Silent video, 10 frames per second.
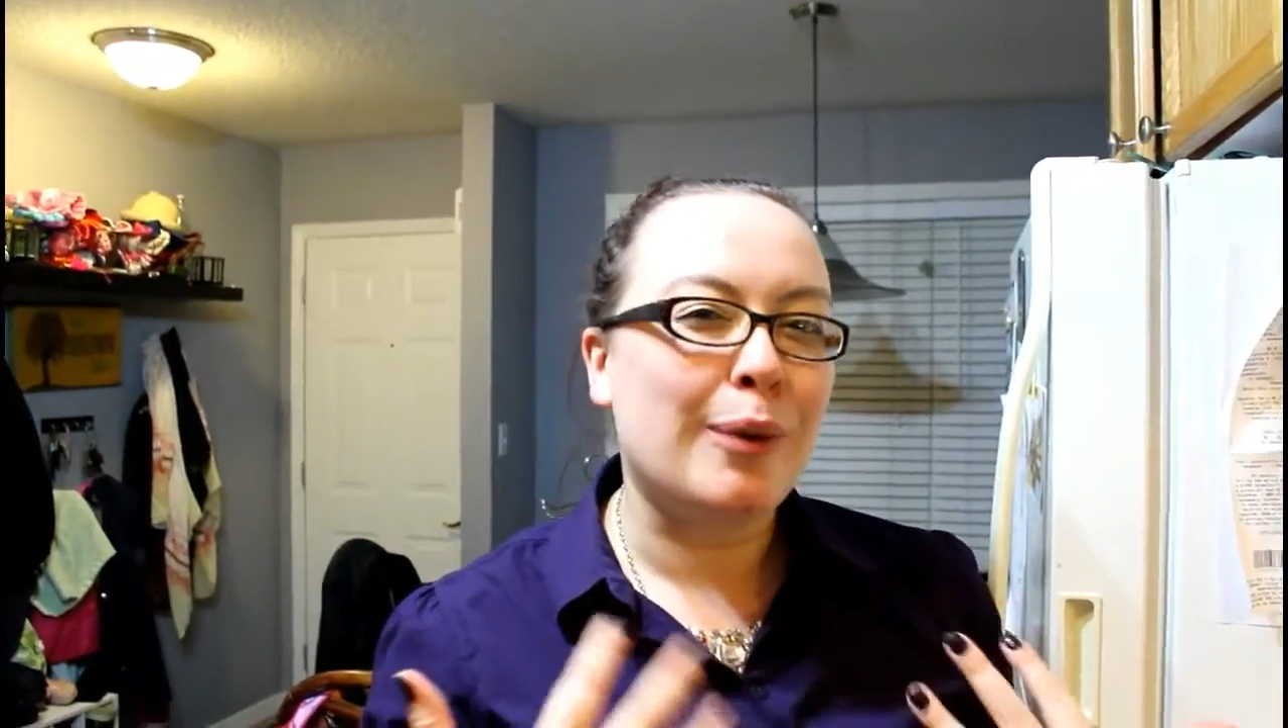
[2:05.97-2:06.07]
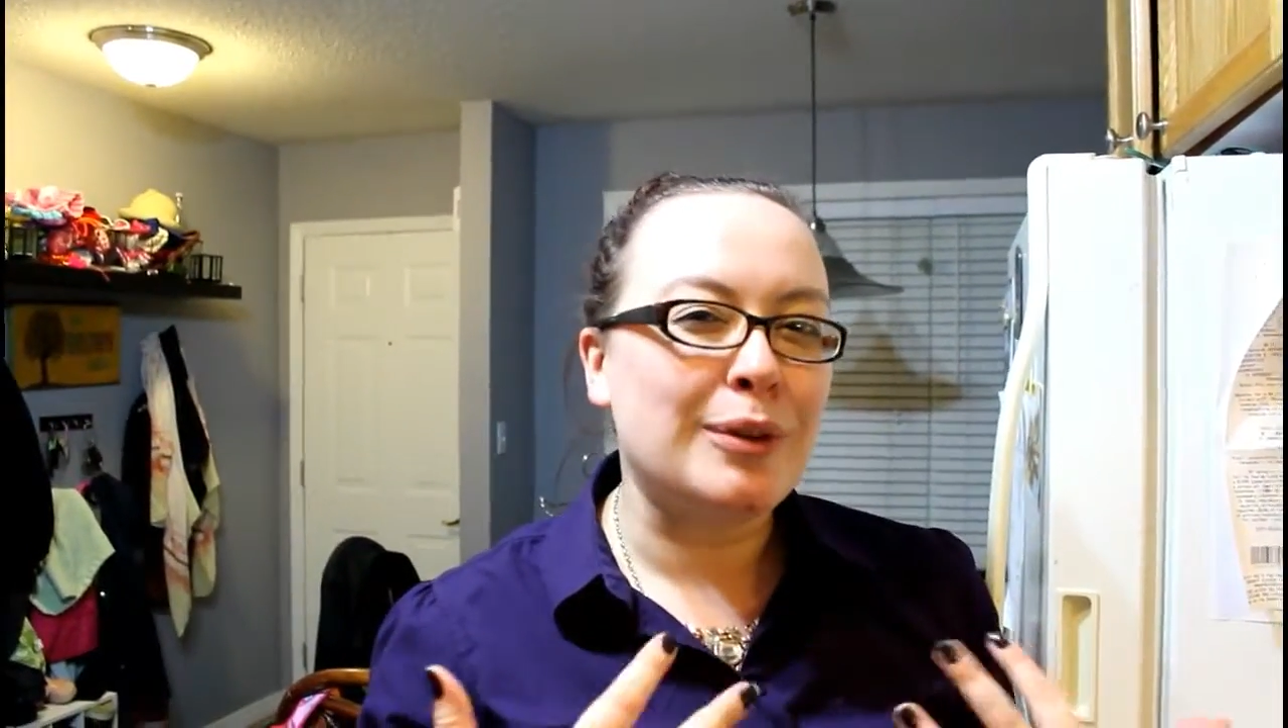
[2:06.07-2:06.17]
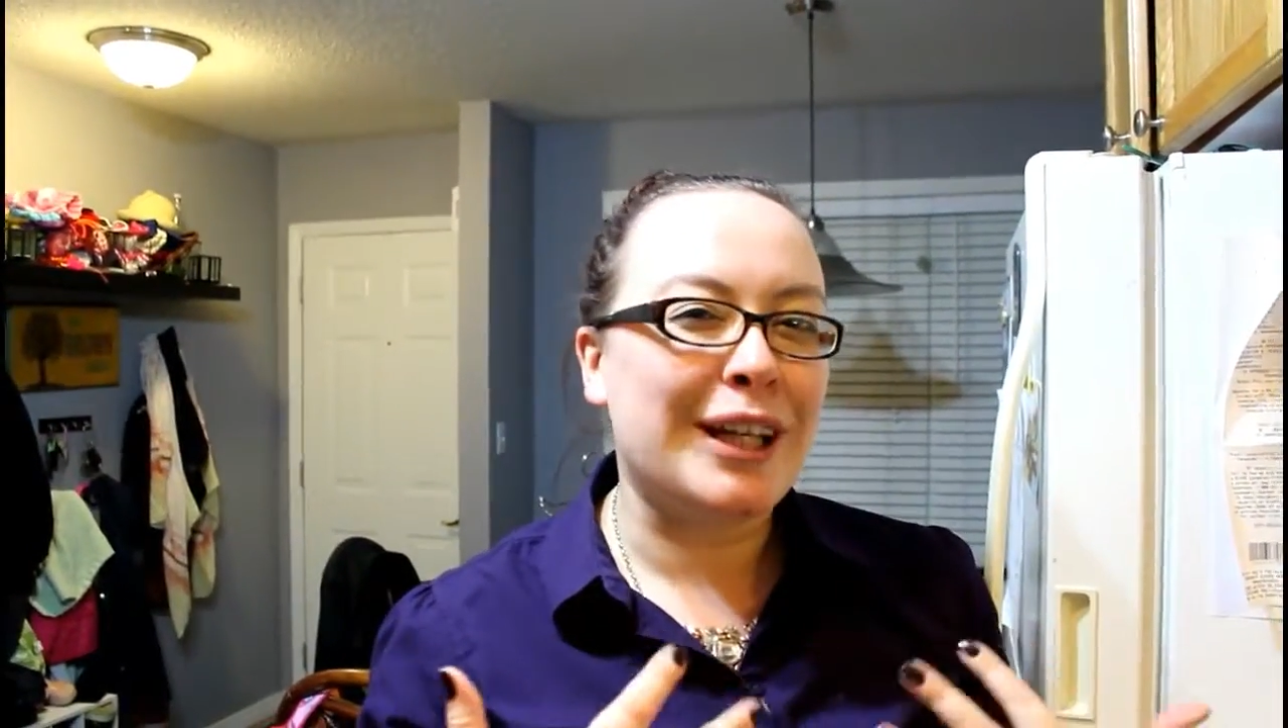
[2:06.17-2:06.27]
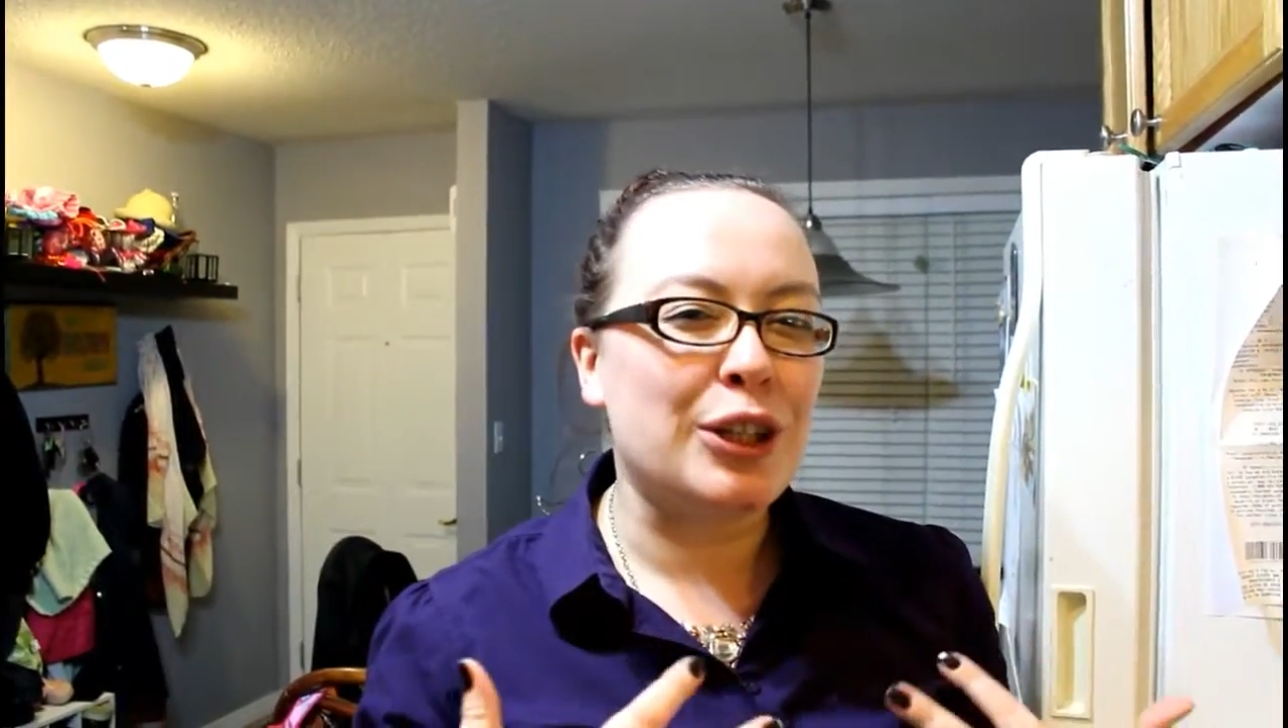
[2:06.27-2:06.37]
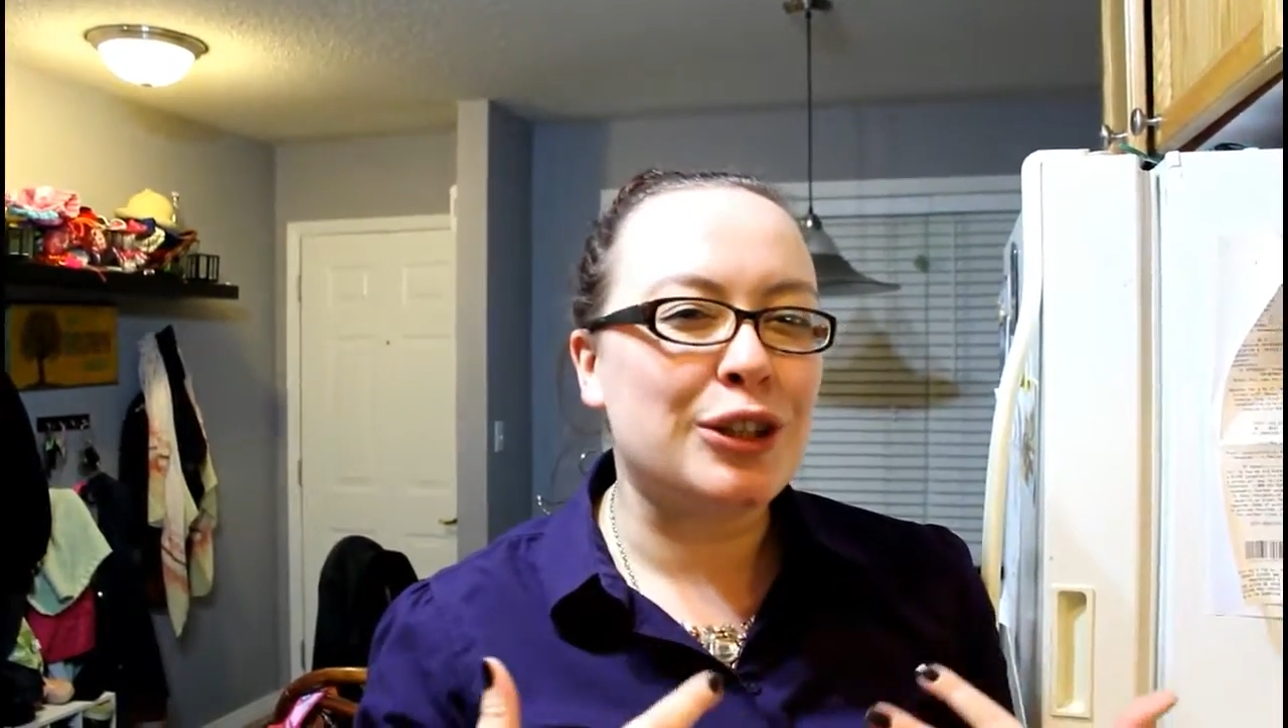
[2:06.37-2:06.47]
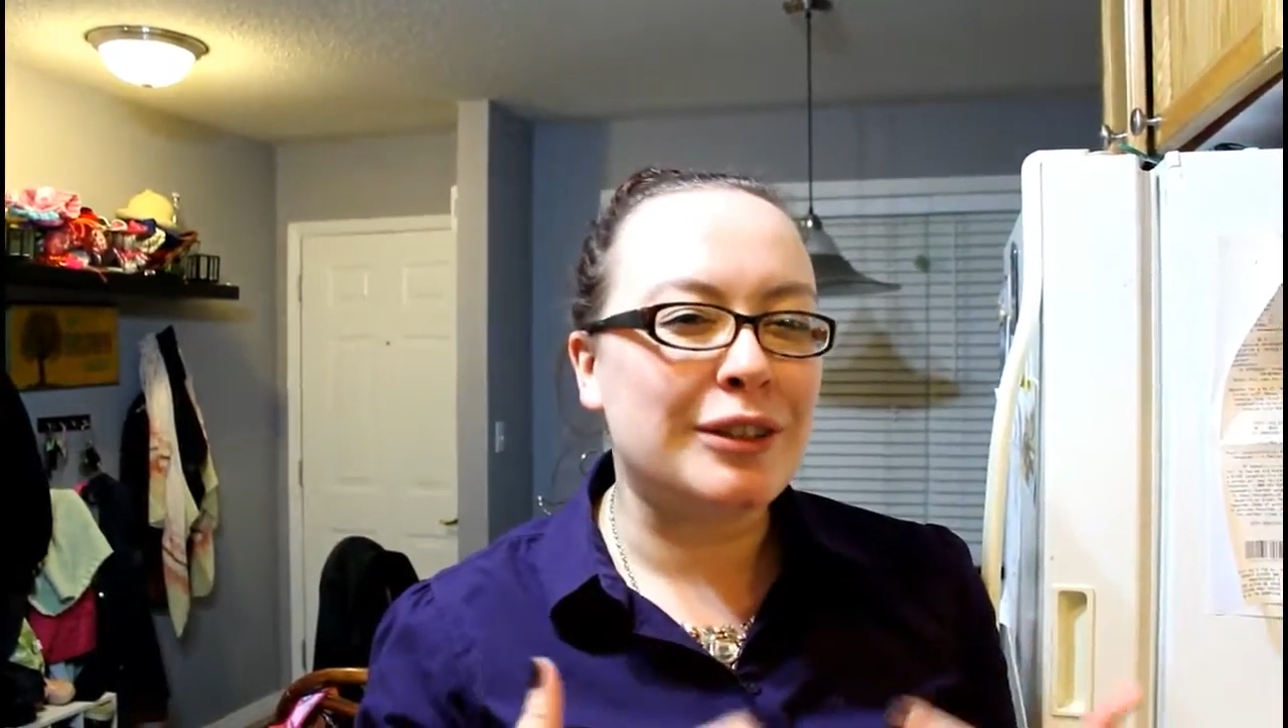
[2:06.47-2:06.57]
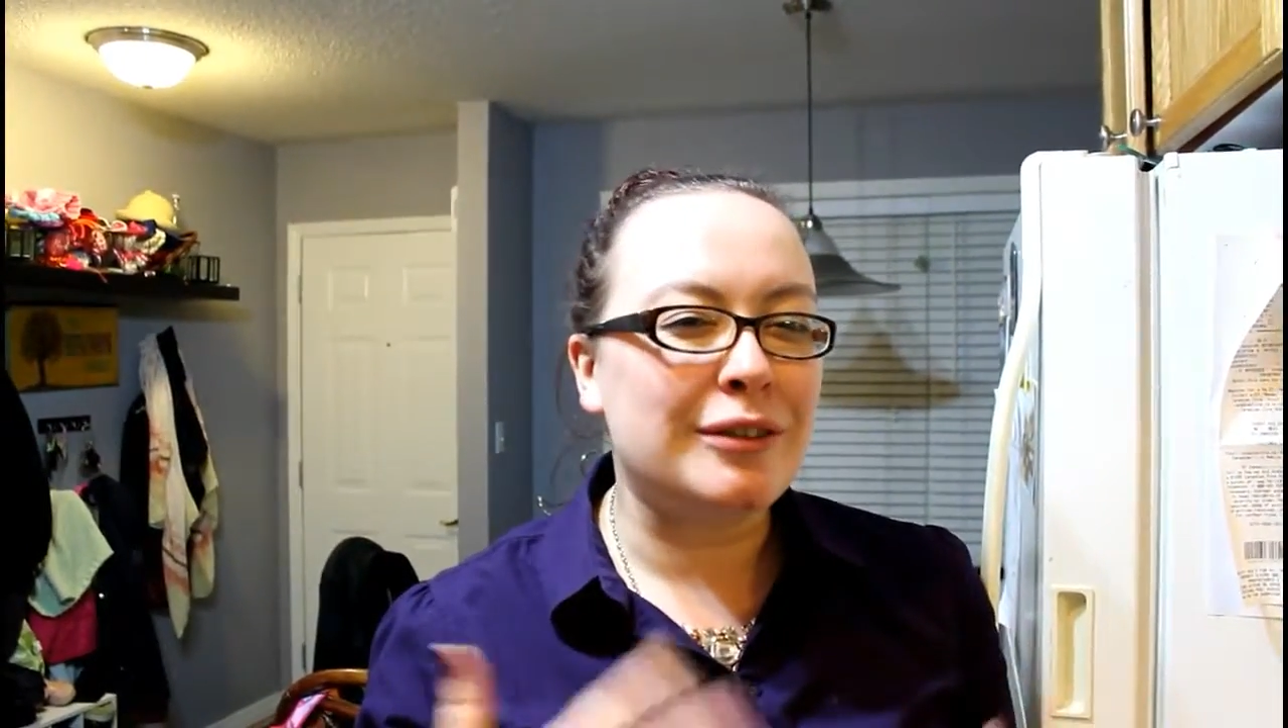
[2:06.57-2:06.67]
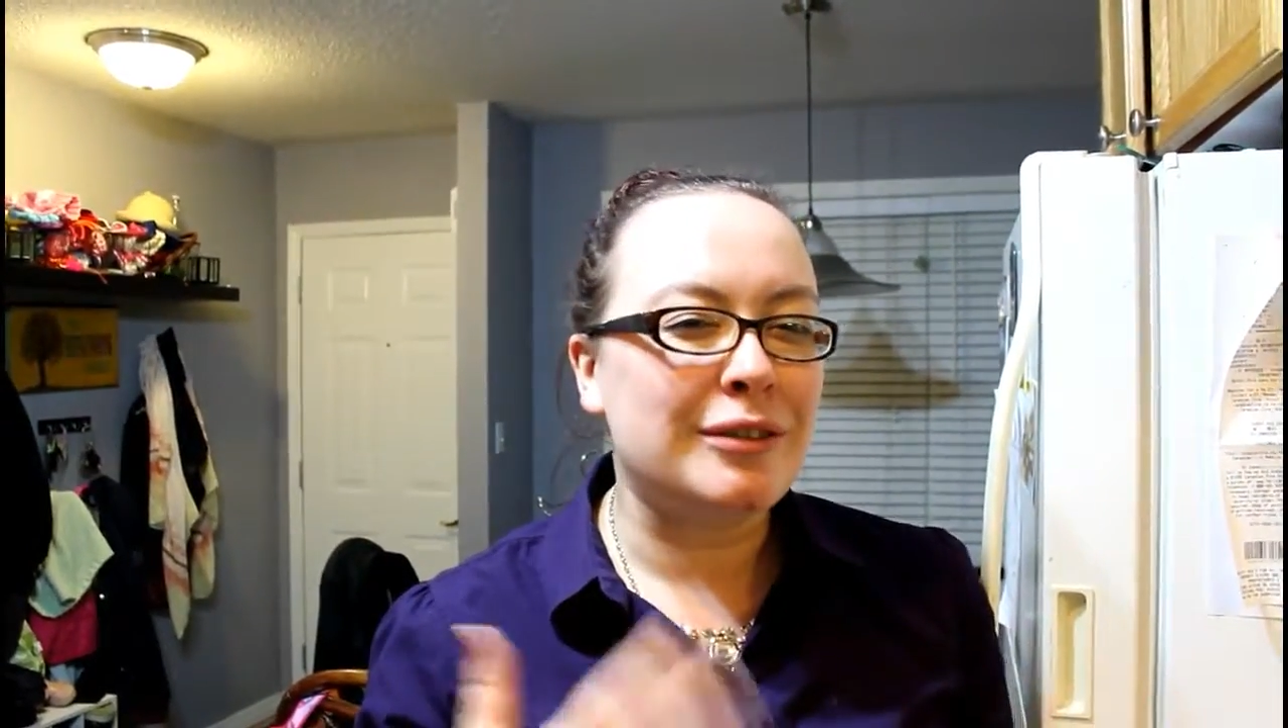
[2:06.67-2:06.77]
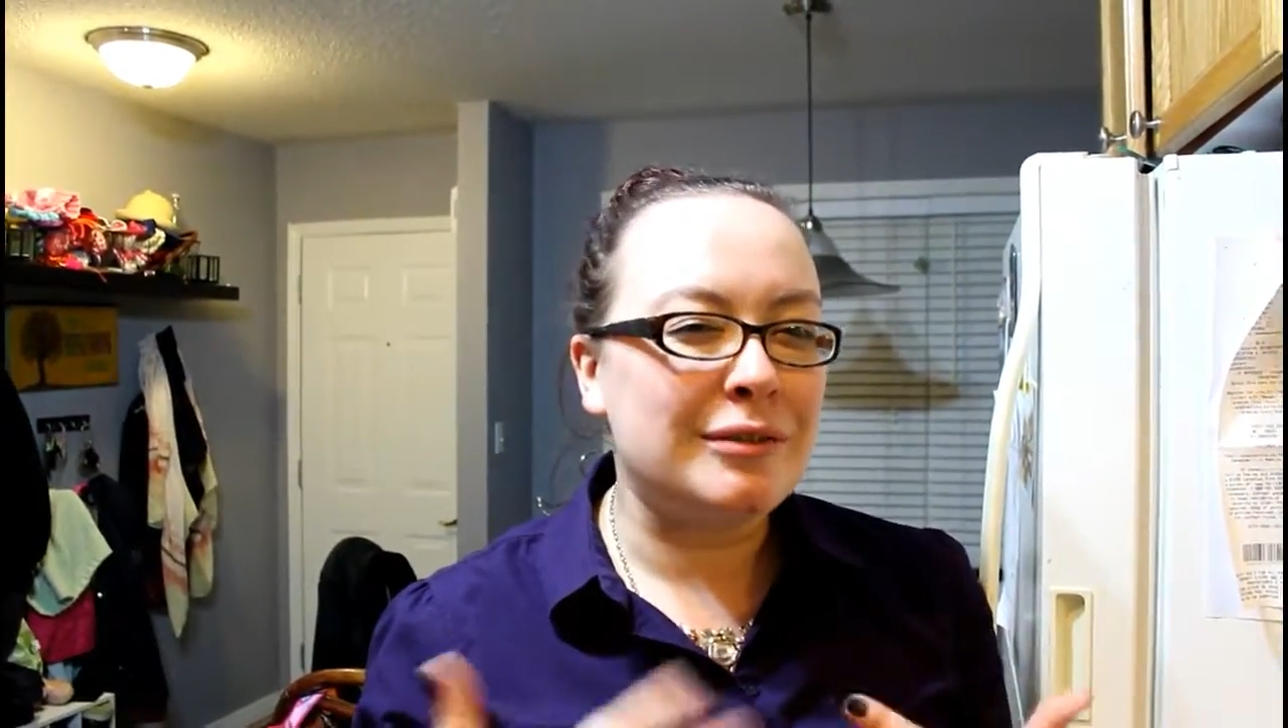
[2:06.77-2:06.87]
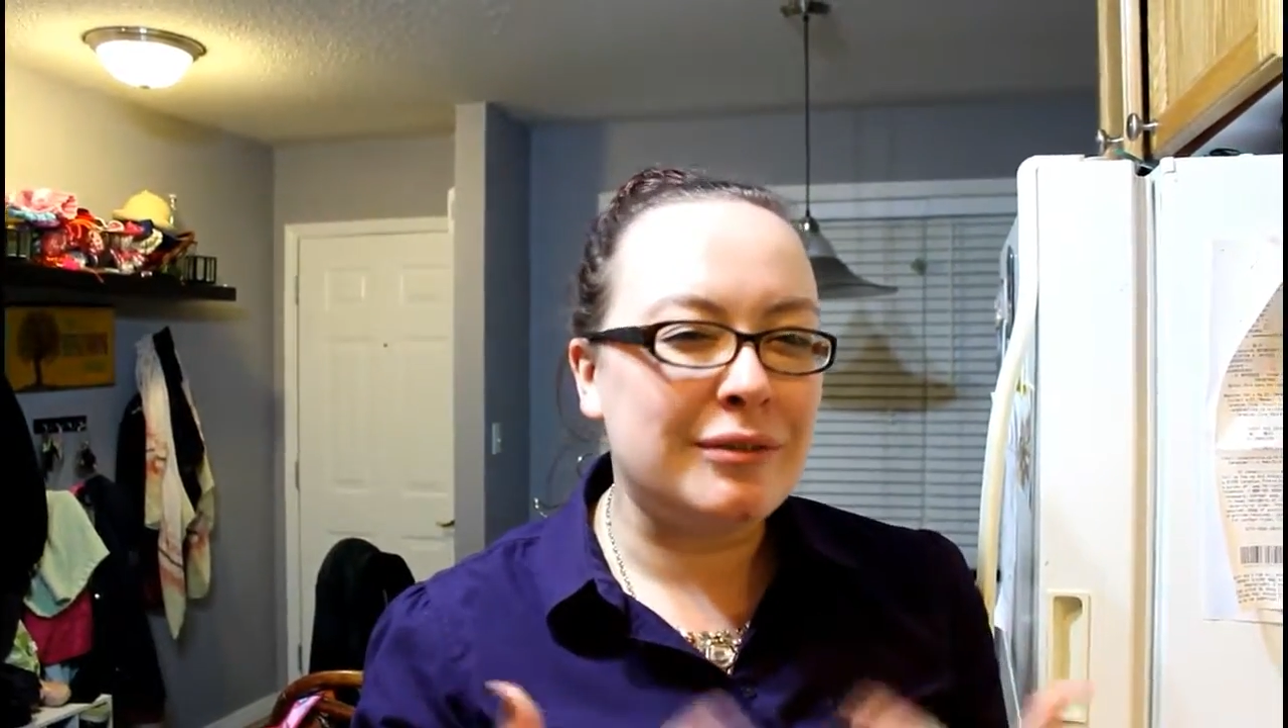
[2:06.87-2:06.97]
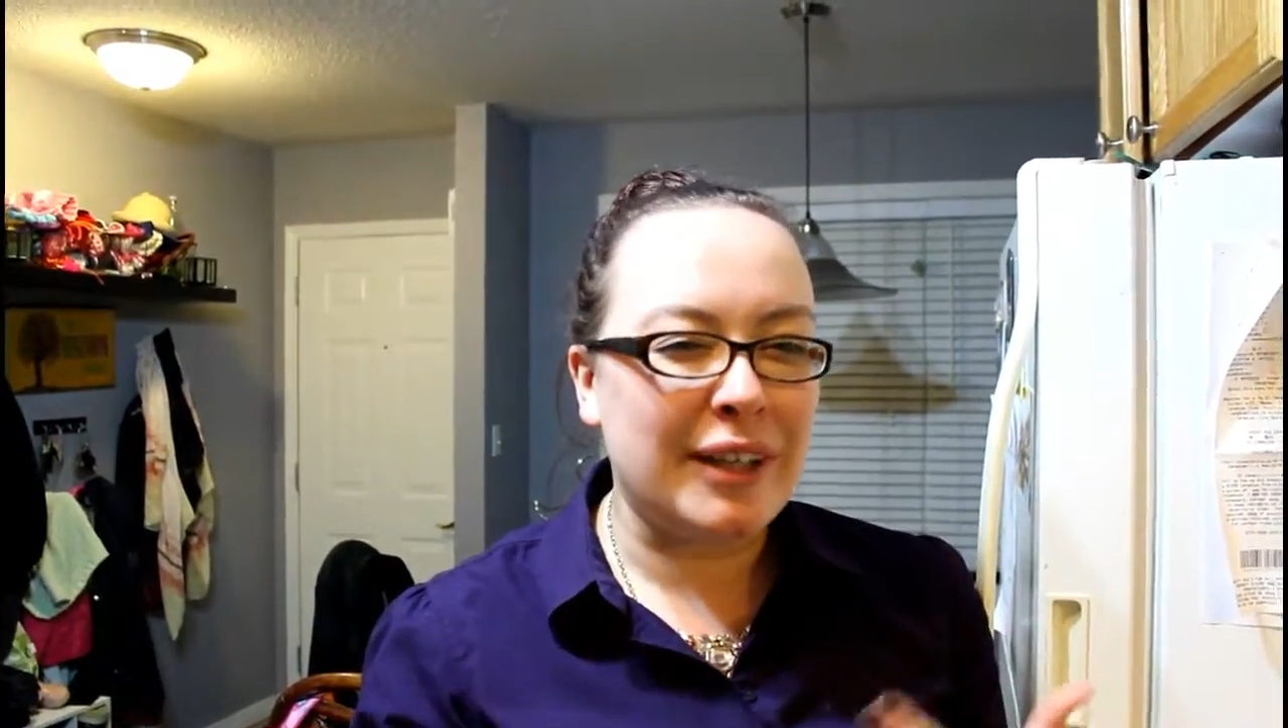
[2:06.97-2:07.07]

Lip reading: rotational